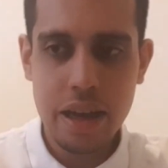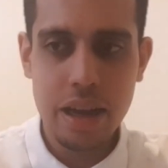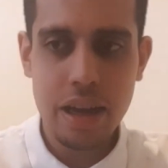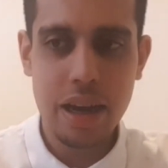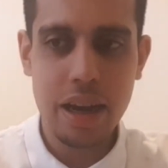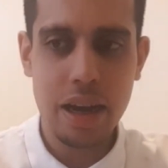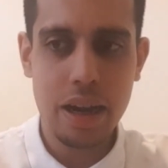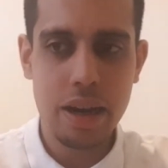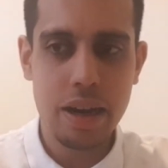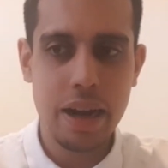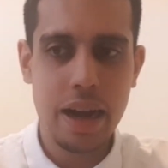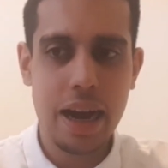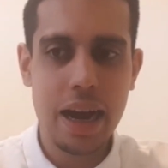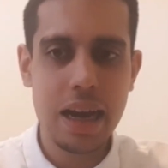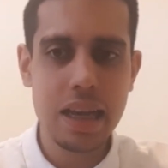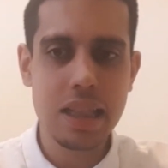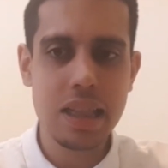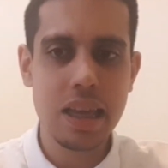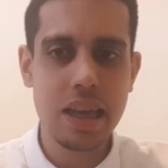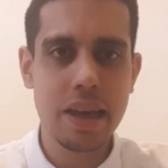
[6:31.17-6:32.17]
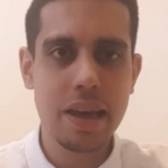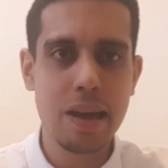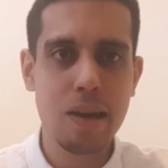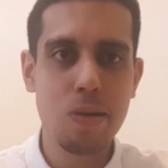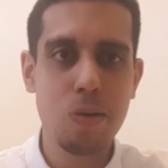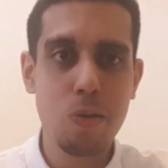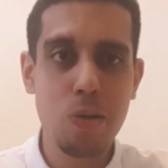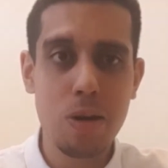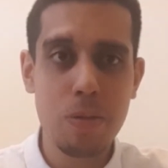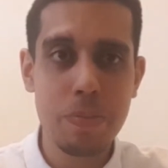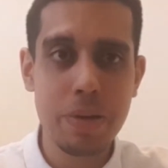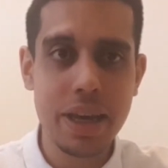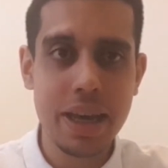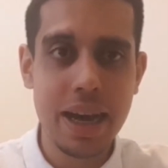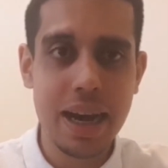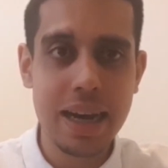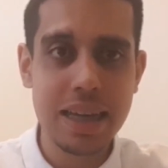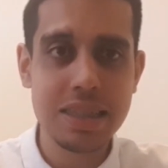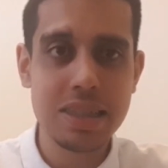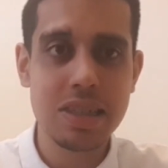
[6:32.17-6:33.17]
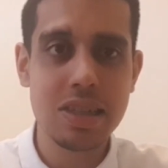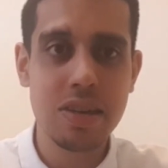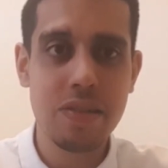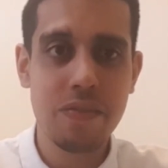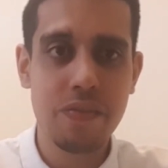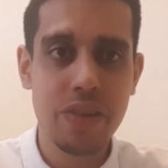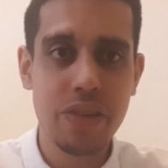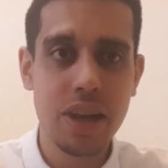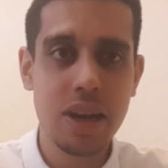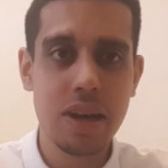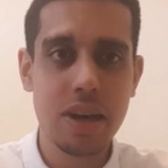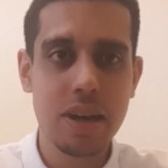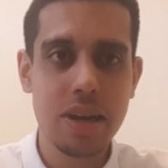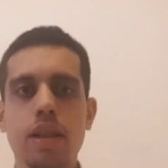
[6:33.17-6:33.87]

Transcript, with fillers: And I think it will be Aston Villa.